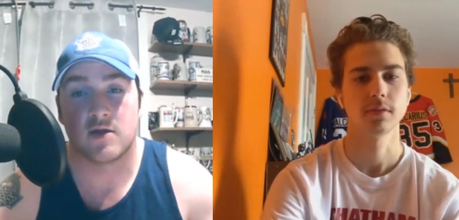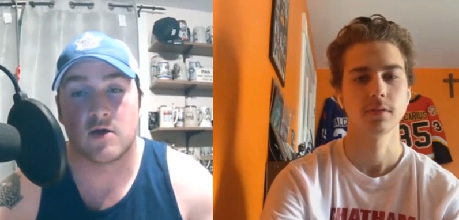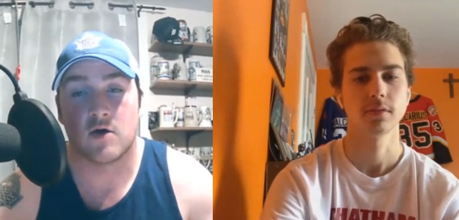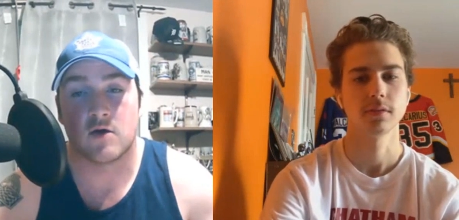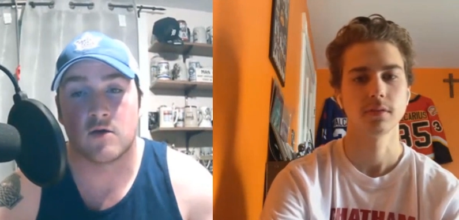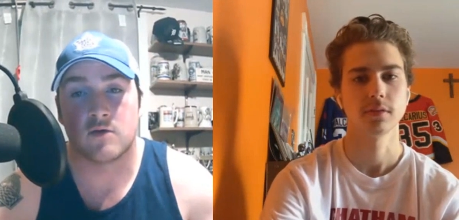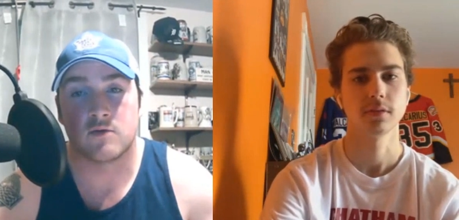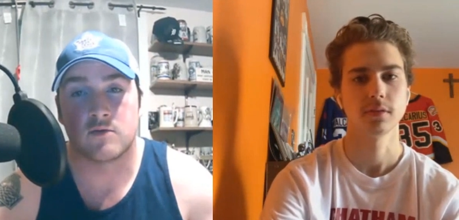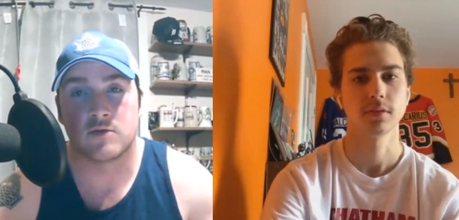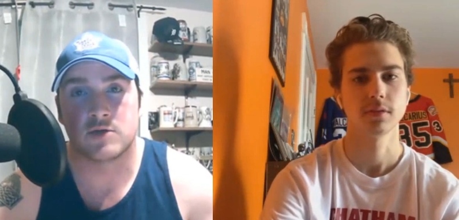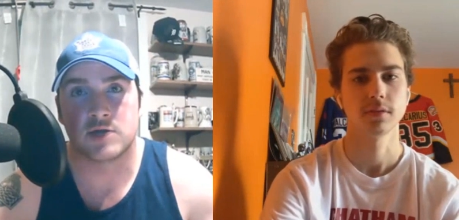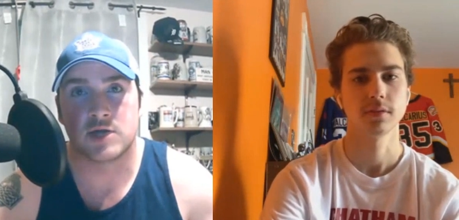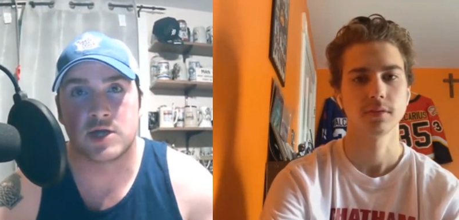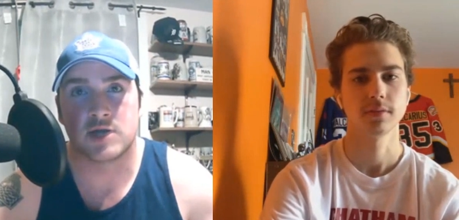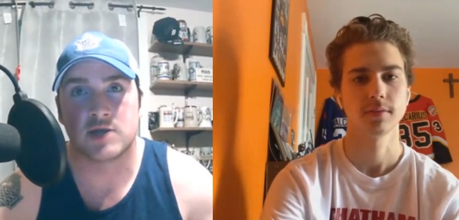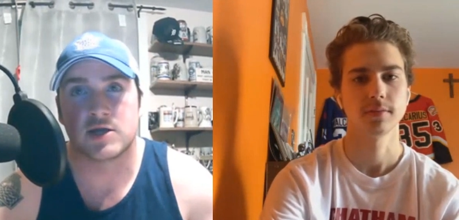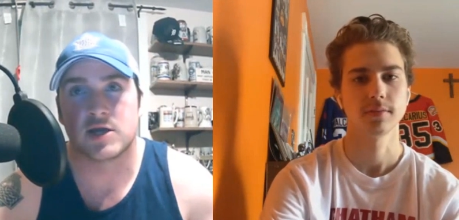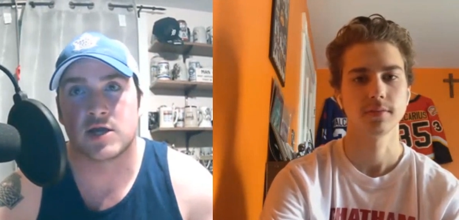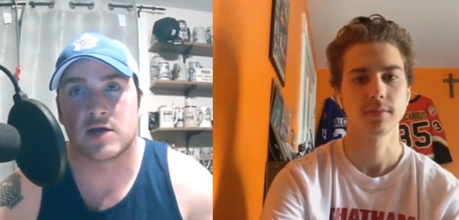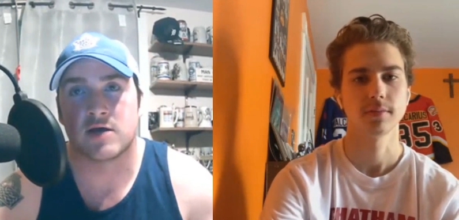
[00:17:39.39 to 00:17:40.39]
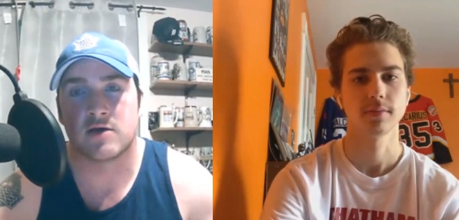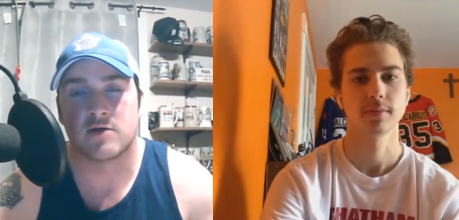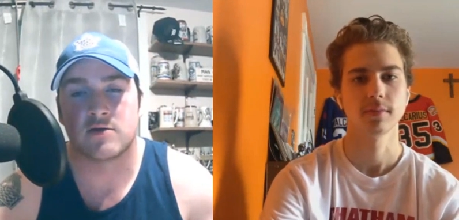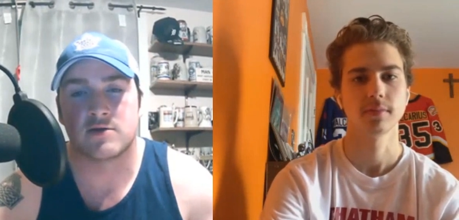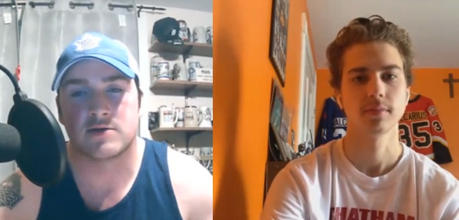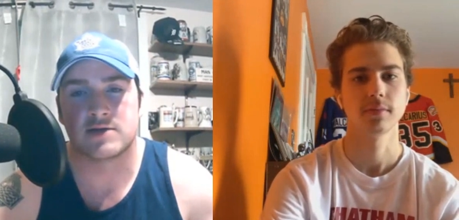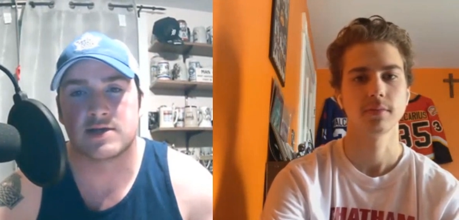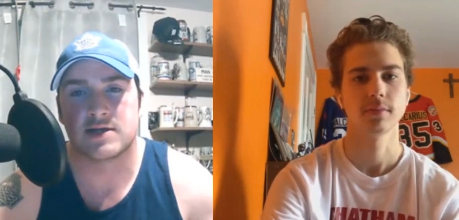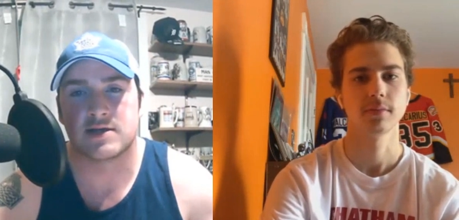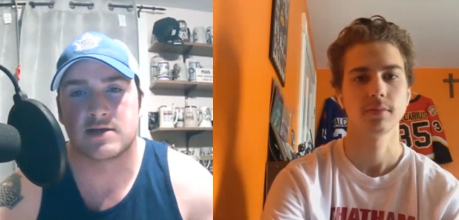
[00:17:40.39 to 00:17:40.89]
Speaker 1: in the
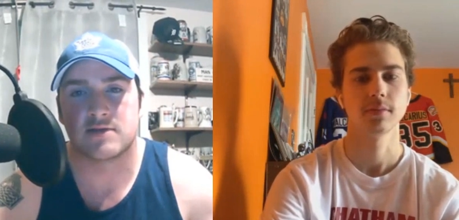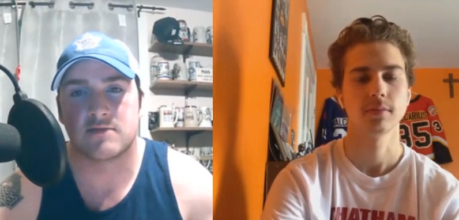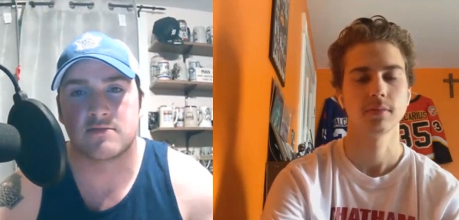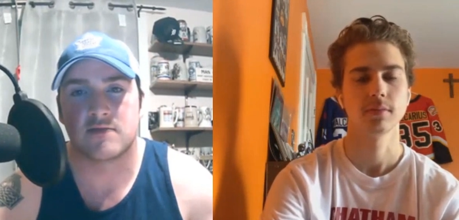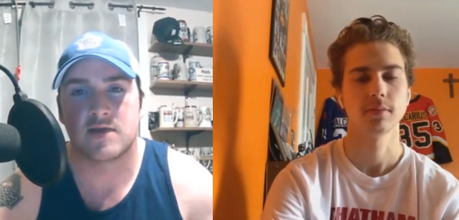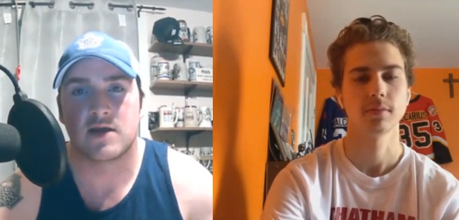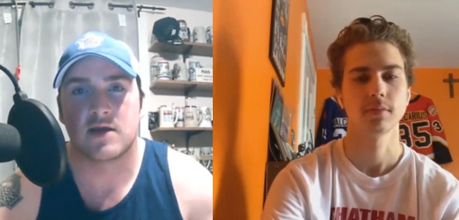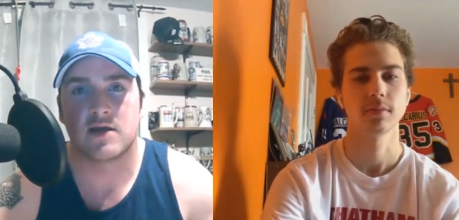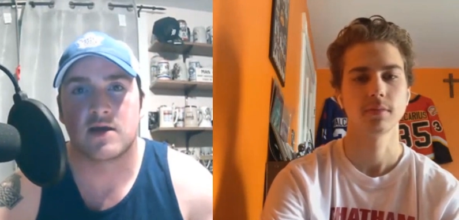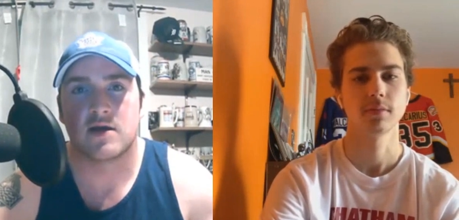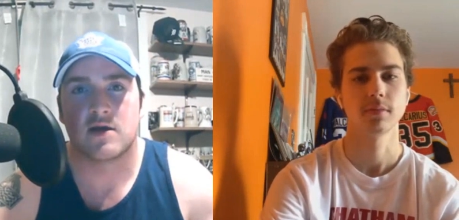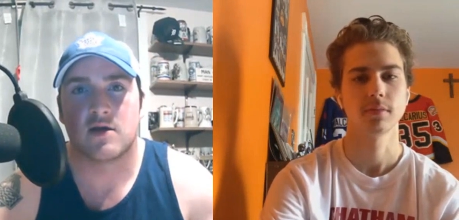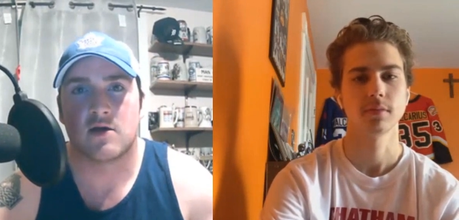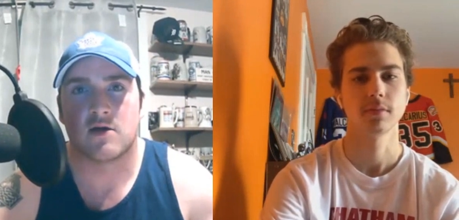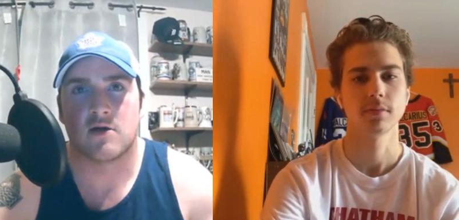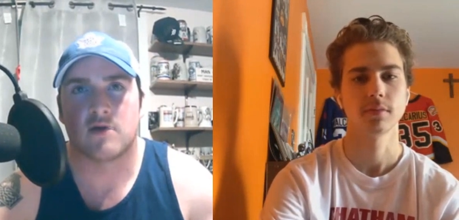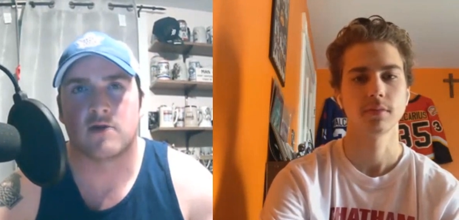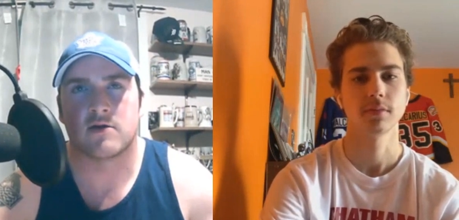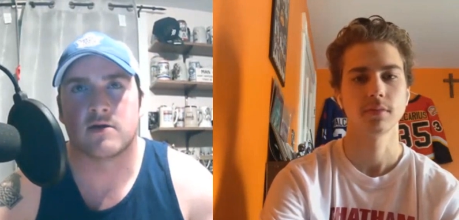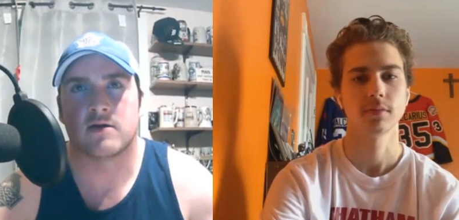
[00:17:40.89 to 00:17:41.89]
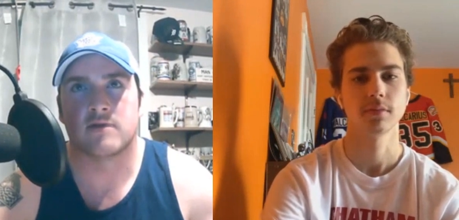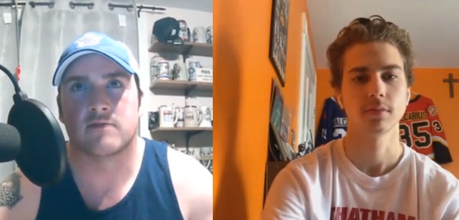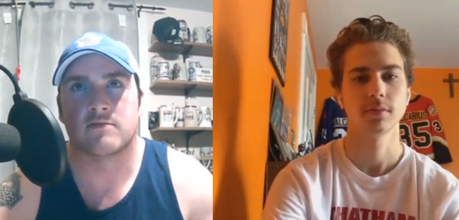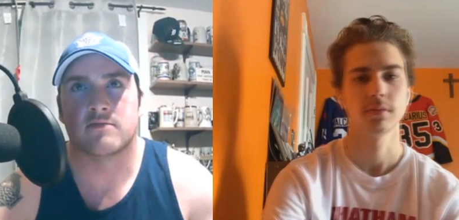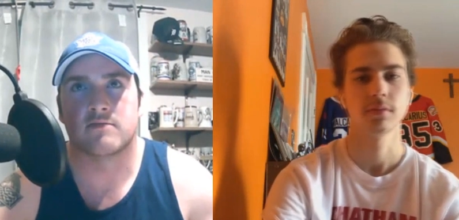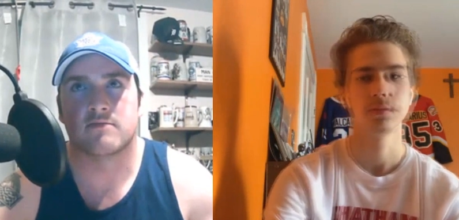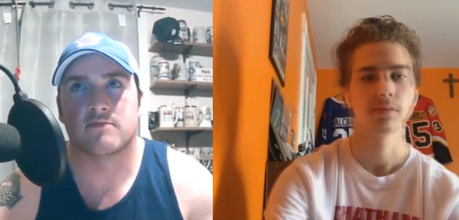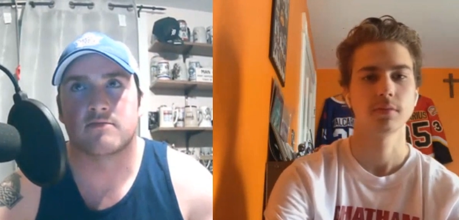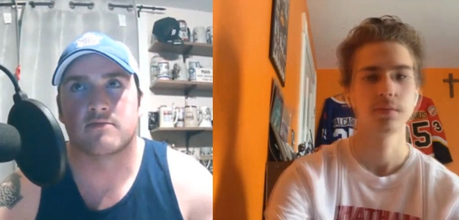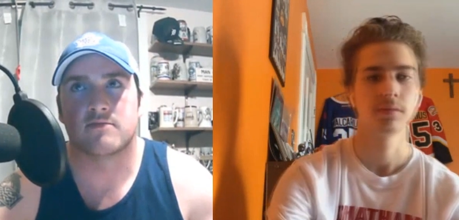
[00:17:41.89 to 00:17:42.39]
OJHL team or
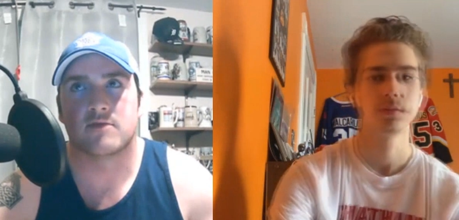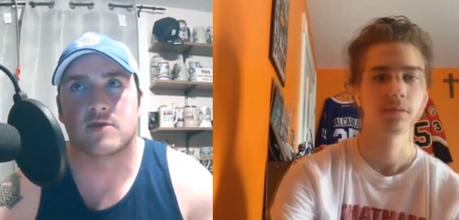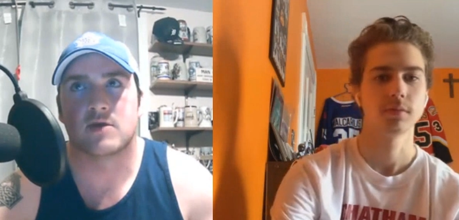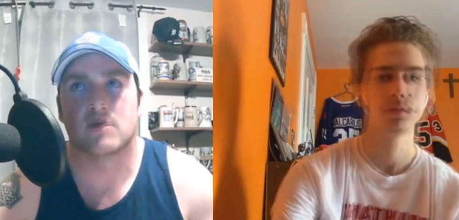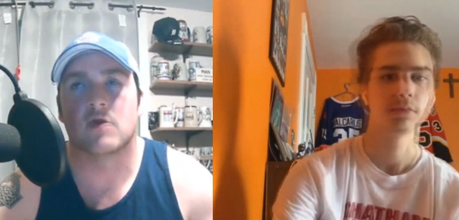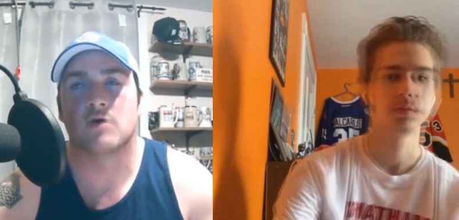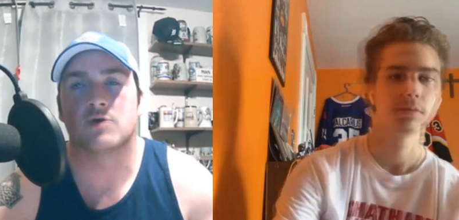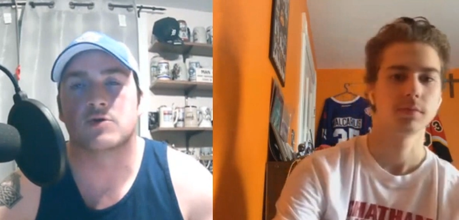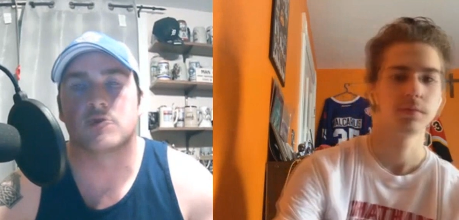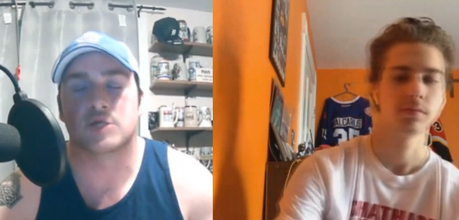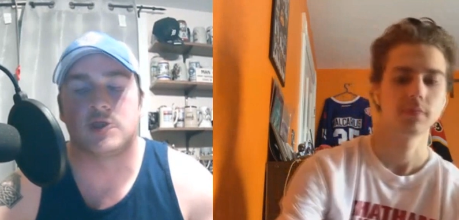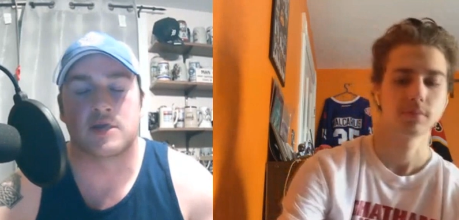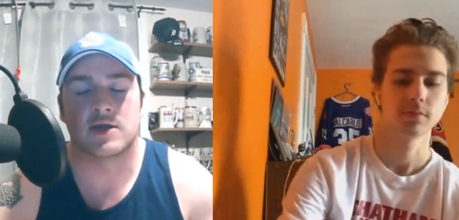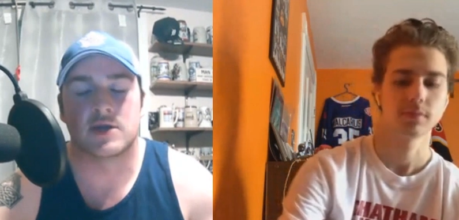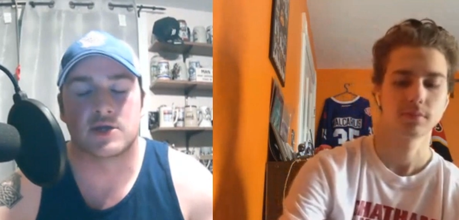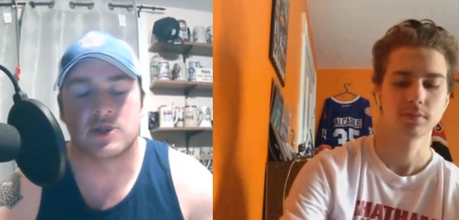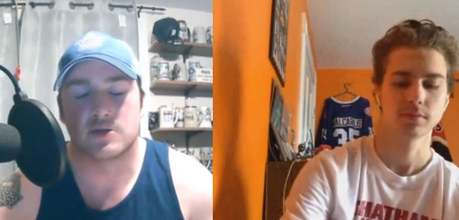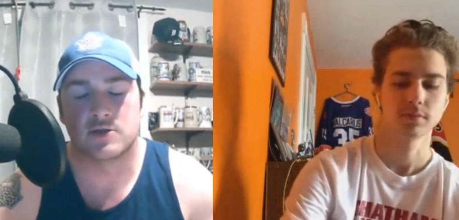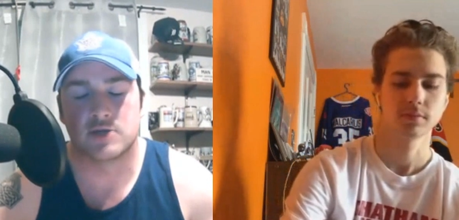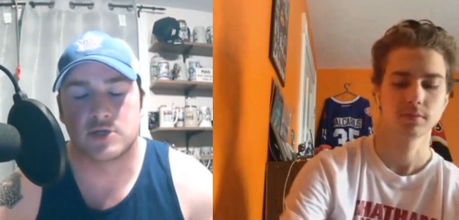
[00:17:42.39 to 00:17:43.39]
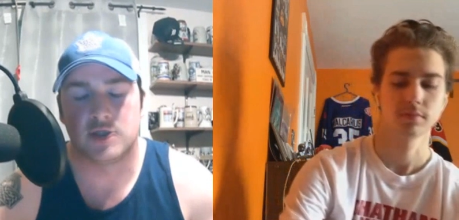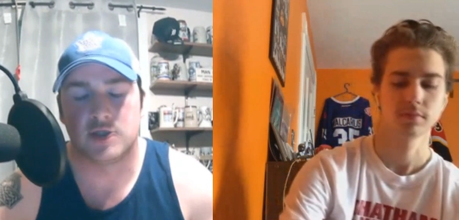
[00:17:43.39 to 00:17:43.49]
the Go J,